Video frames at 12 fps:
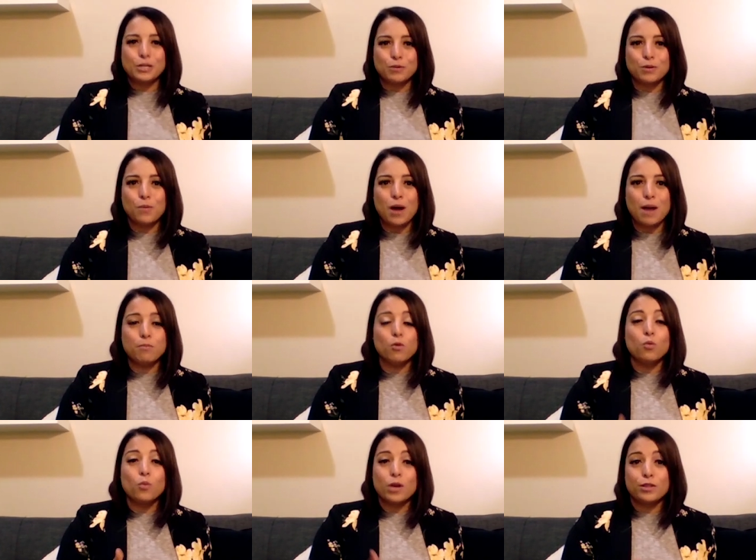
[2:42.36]
grew up
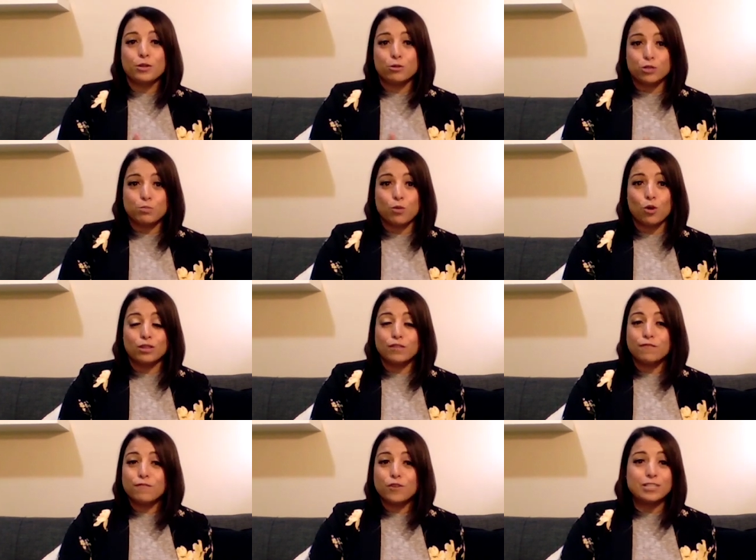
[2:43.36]
with your sport. The
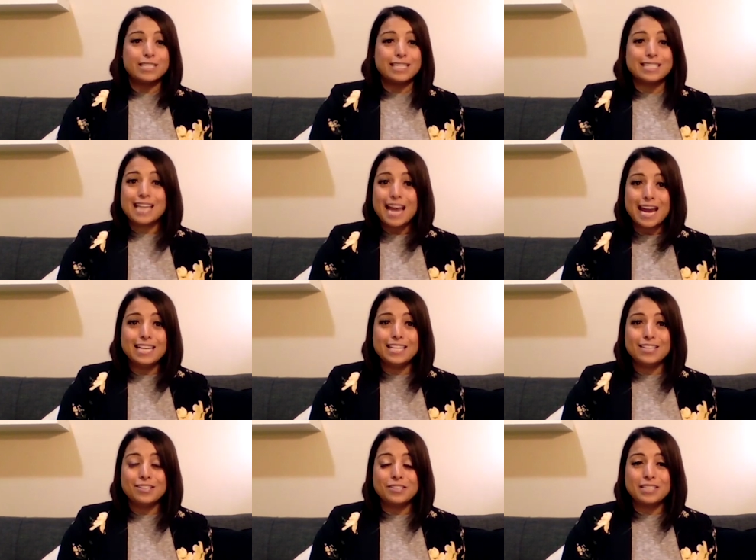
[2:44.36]
first 10
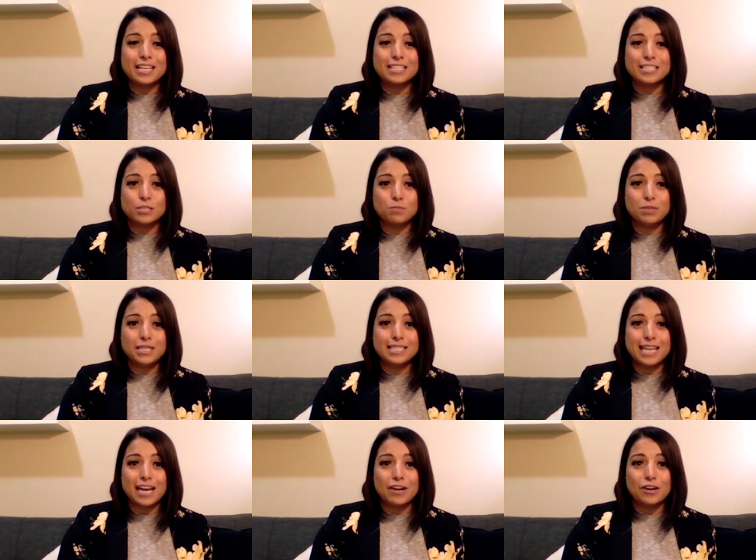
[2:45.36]
years as a speed
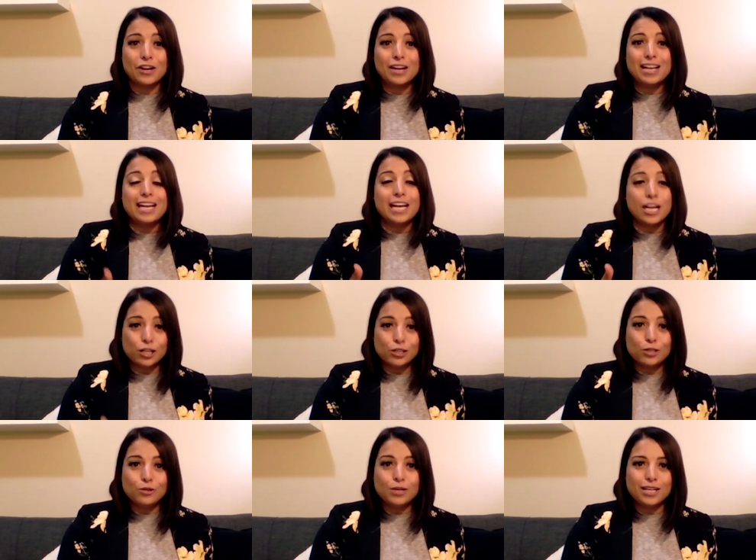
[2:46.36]
skater
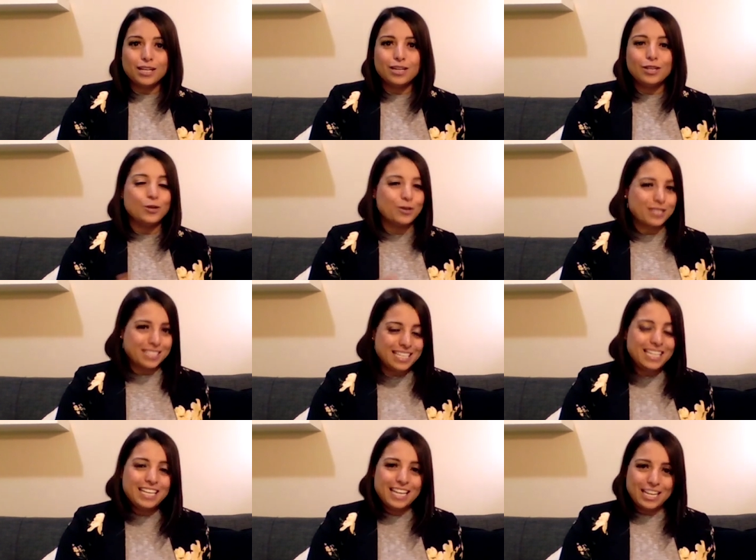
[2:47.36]
included your
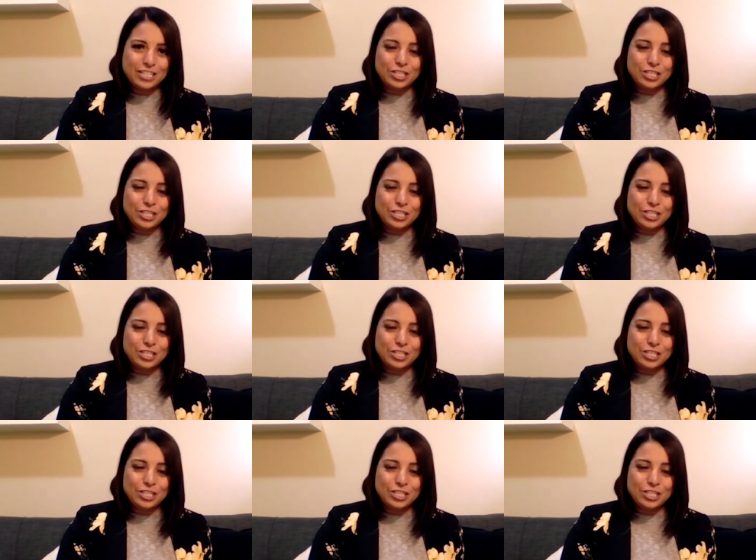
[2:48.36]
teenage